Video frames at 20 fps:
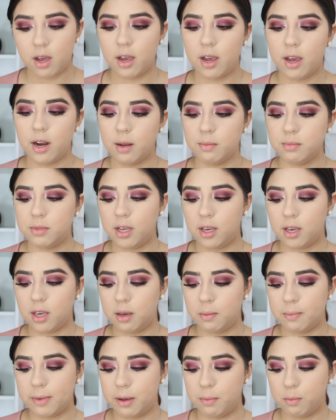And I'm
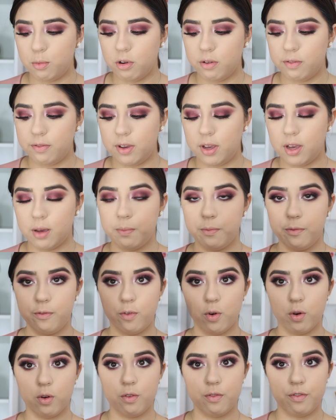taking my Morphe
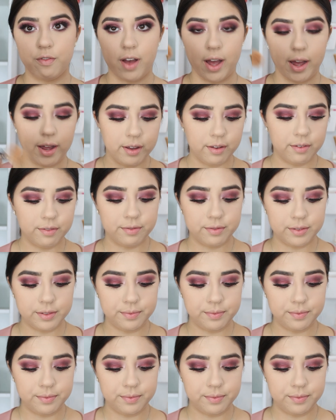M405.